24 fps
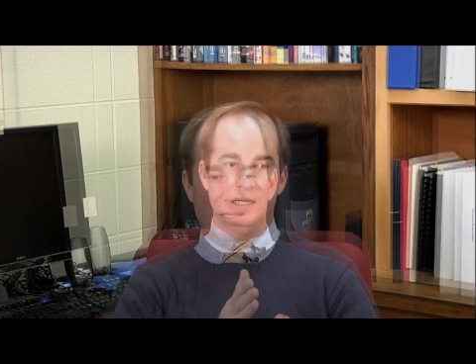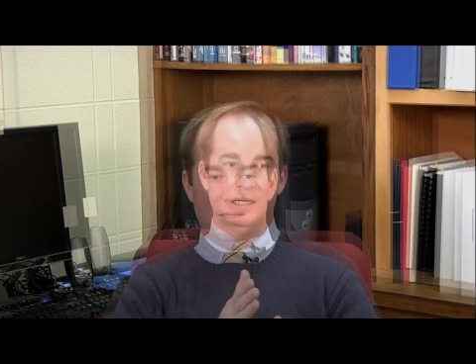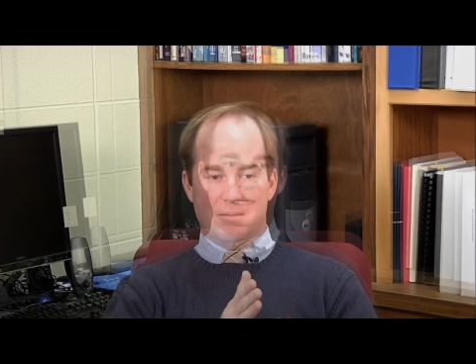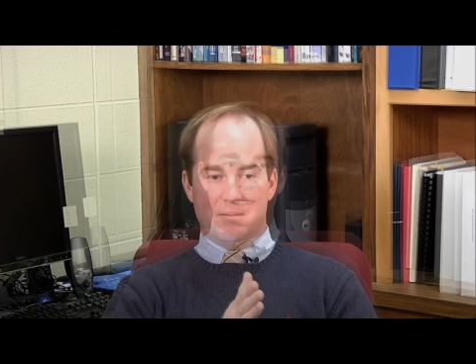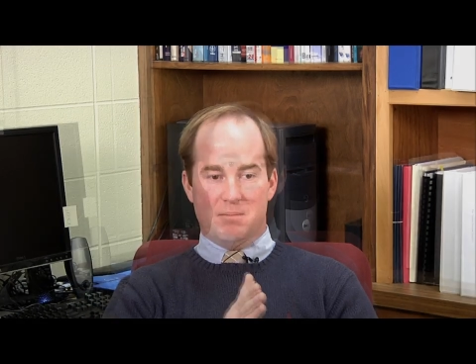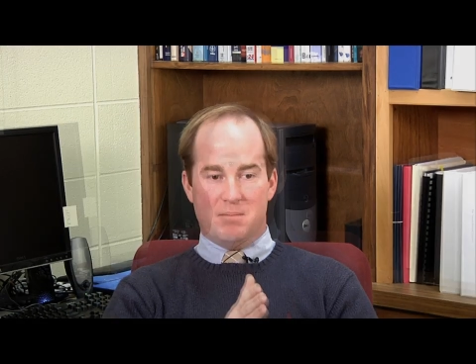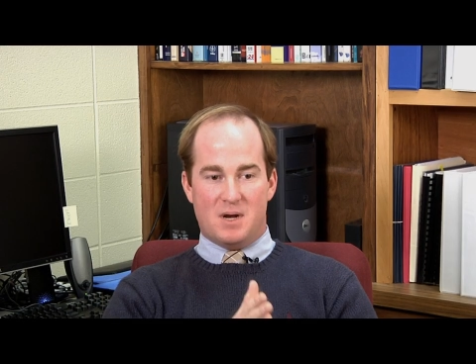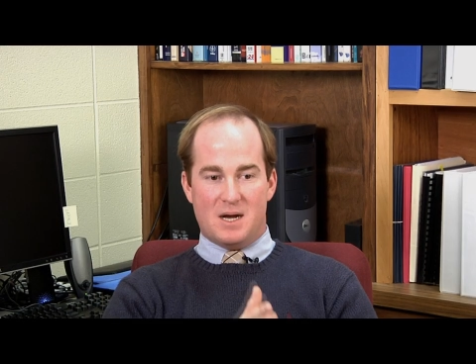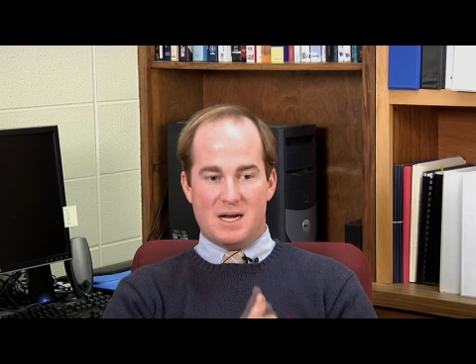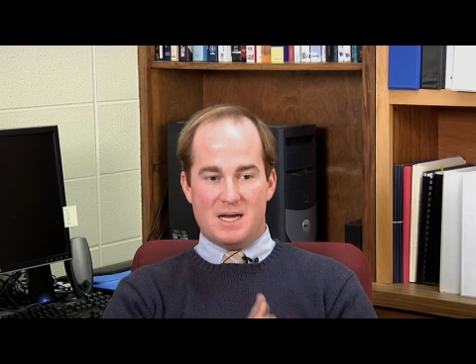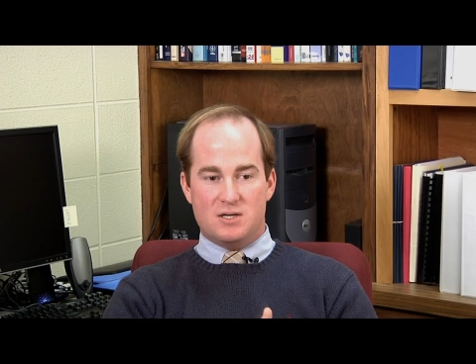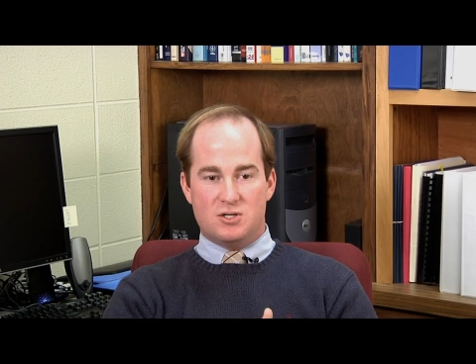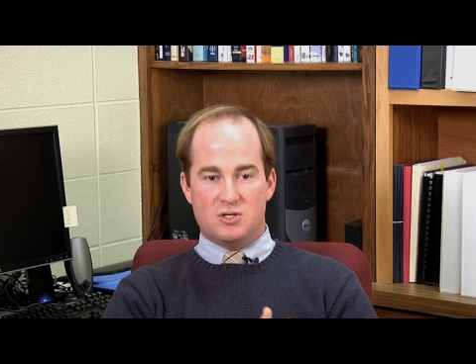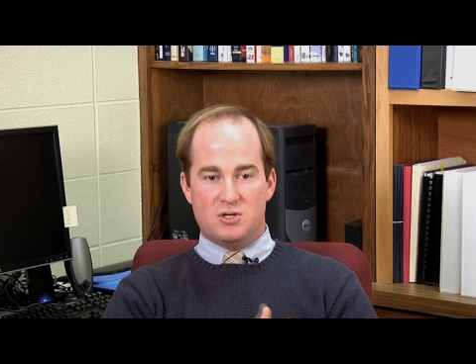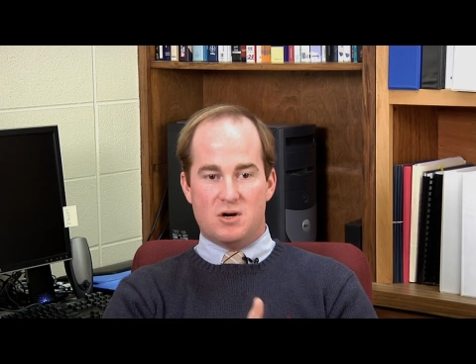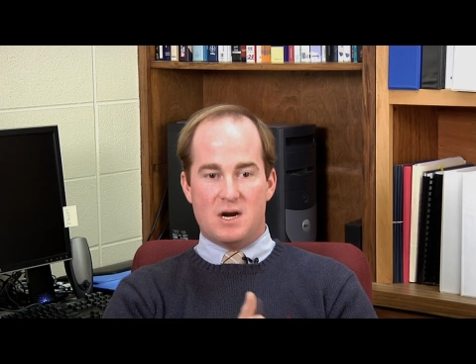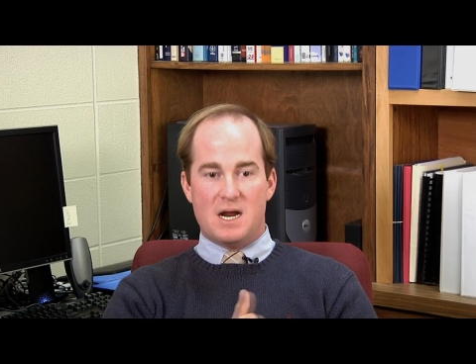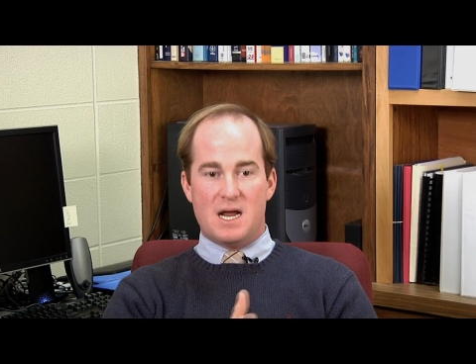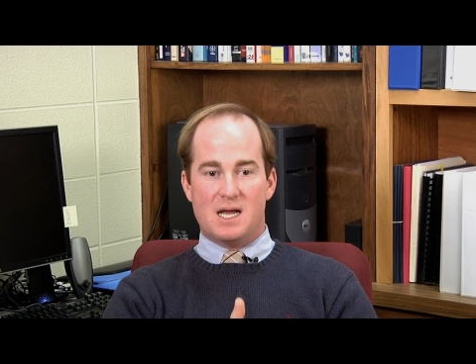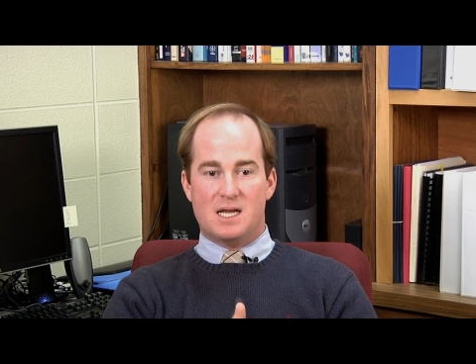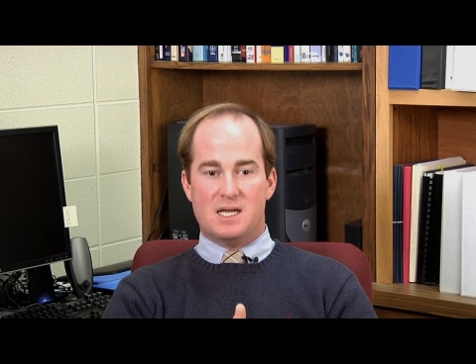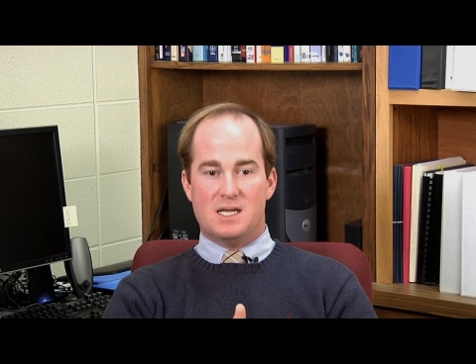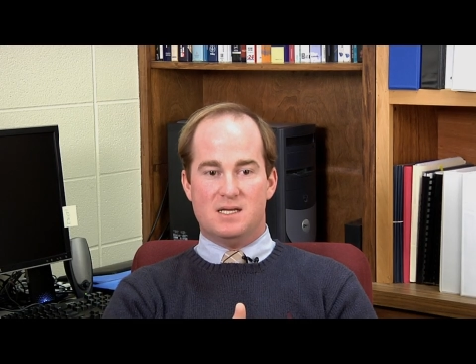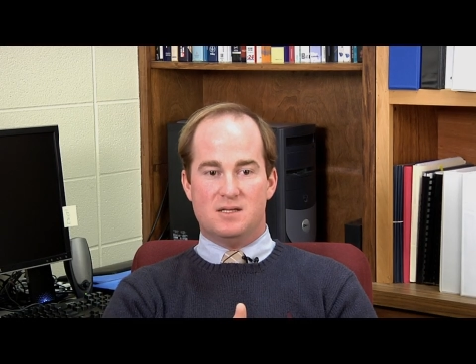By
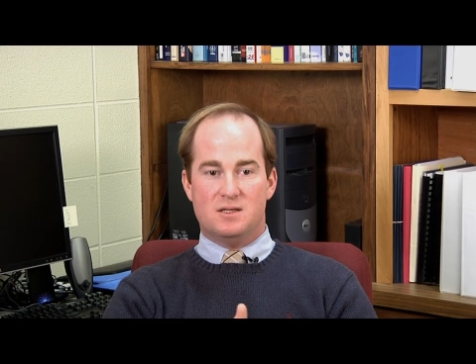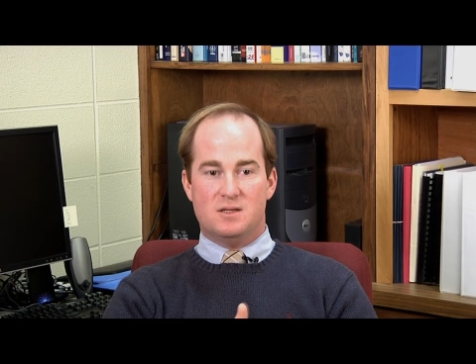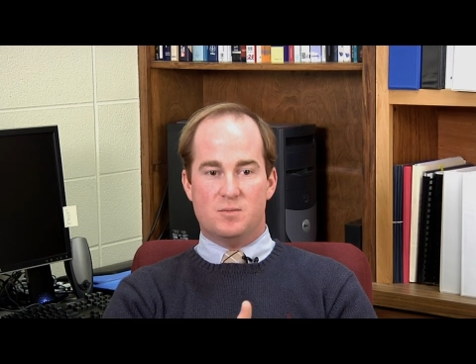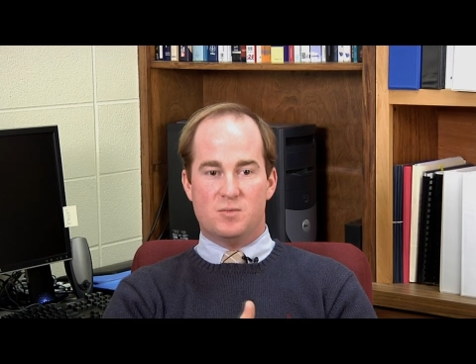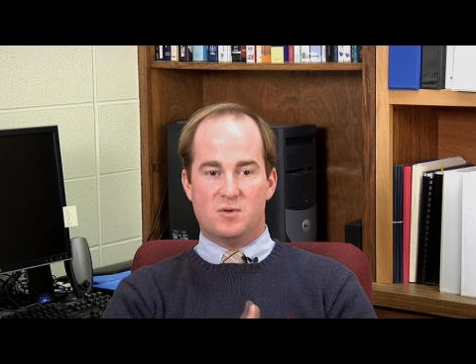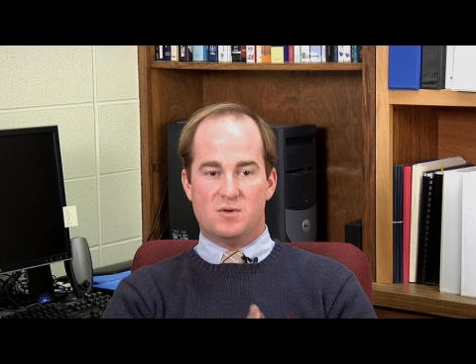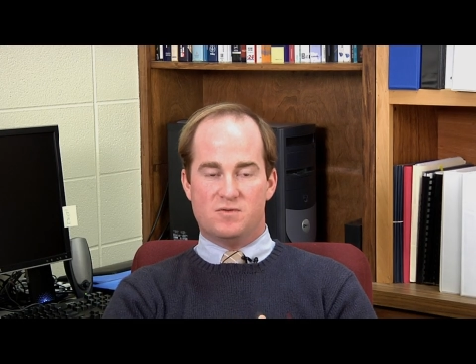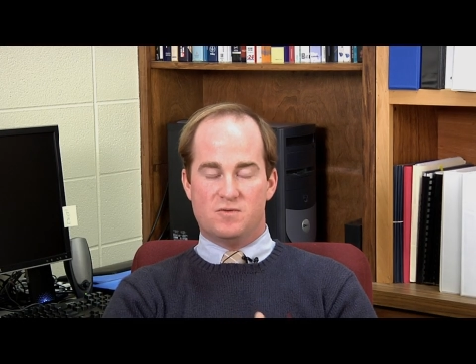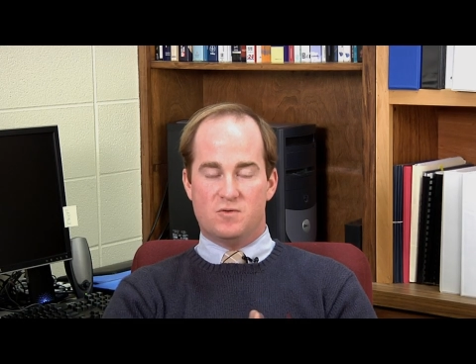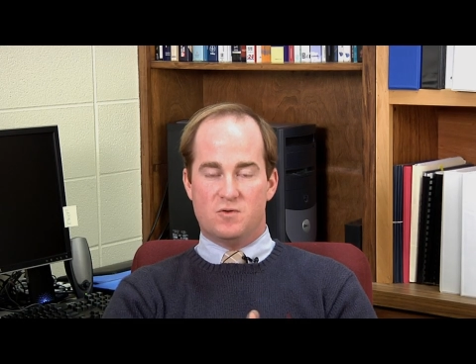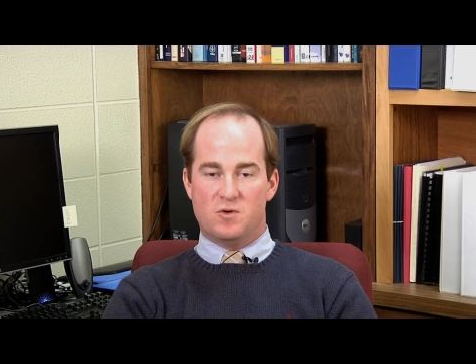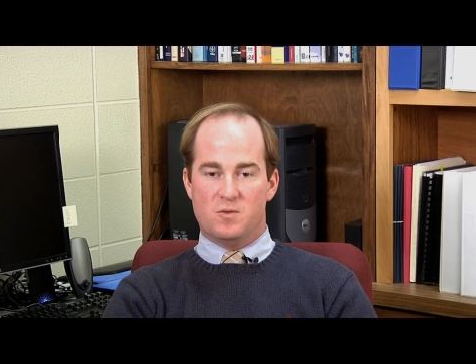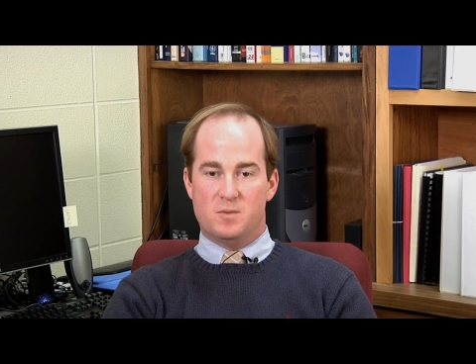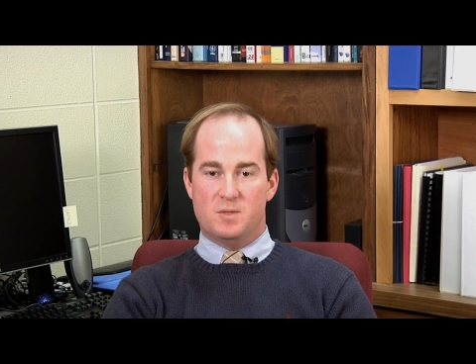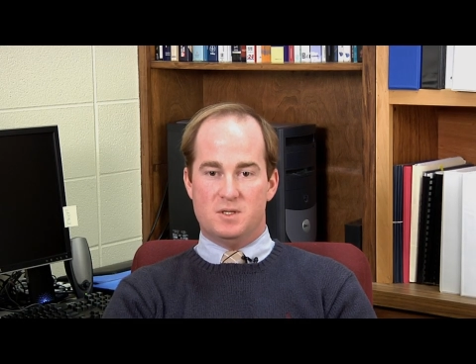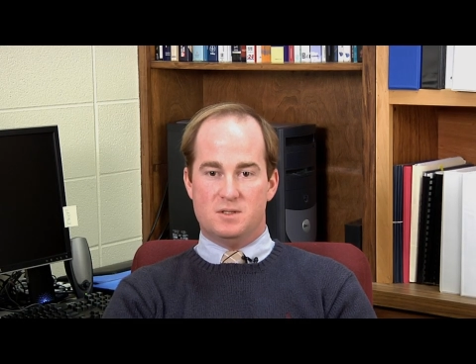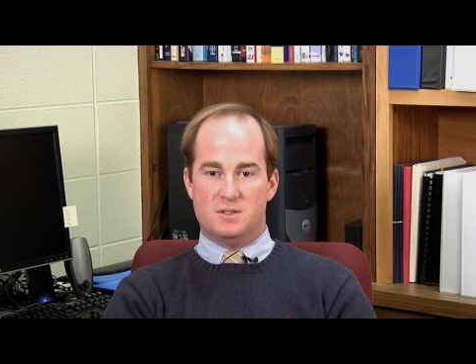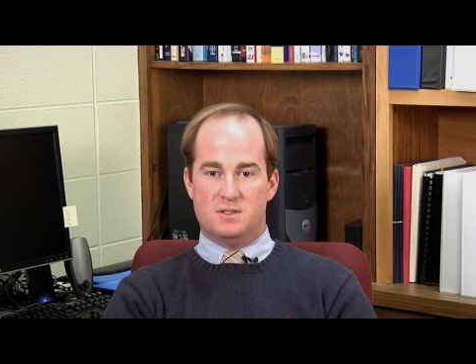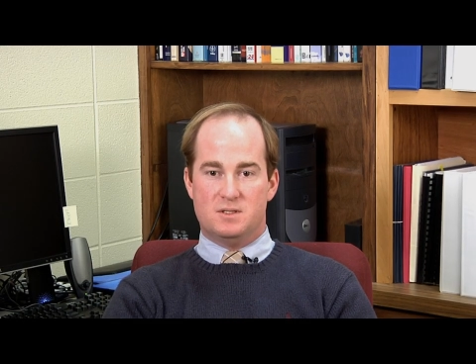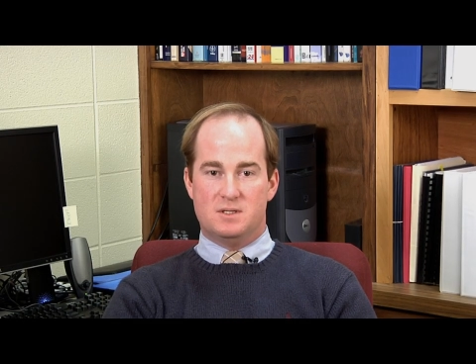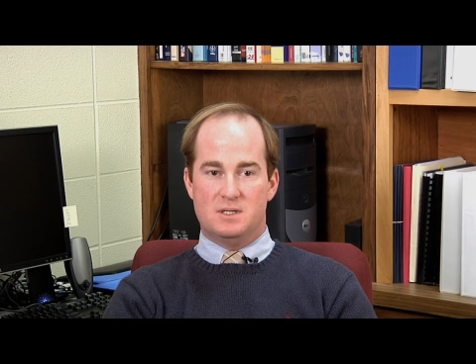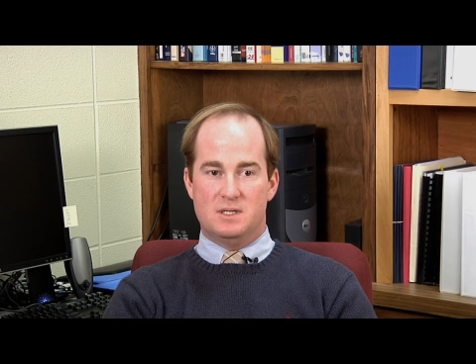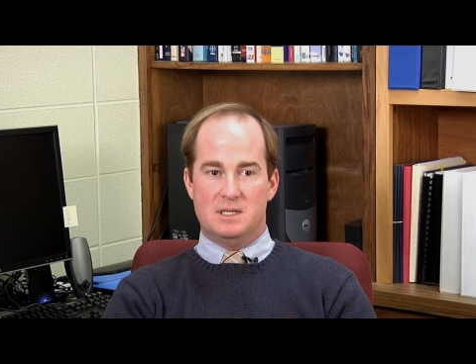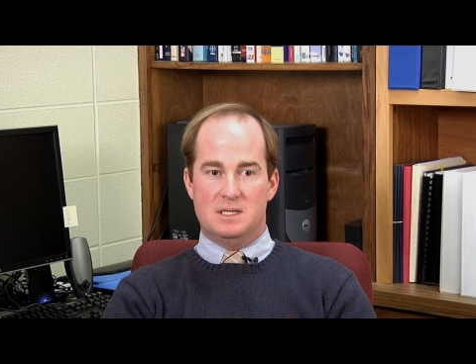tracking the
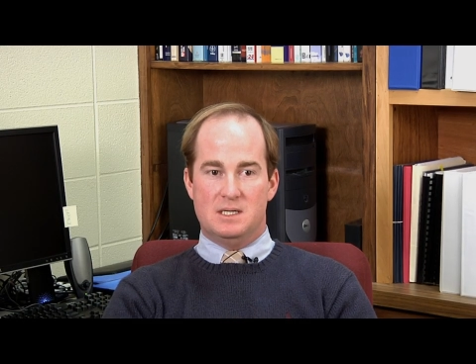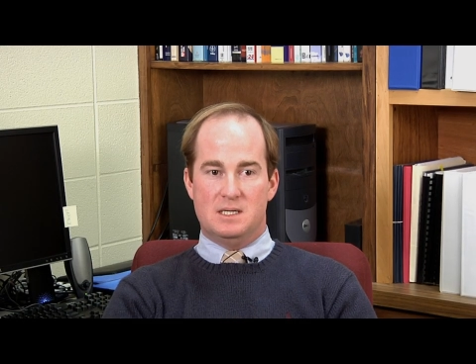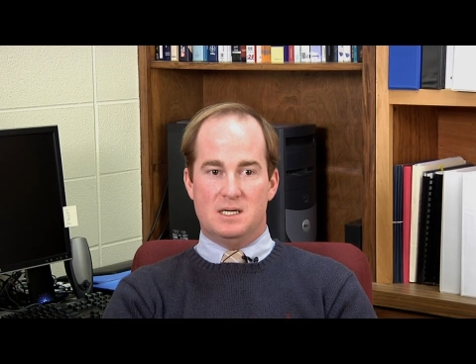performance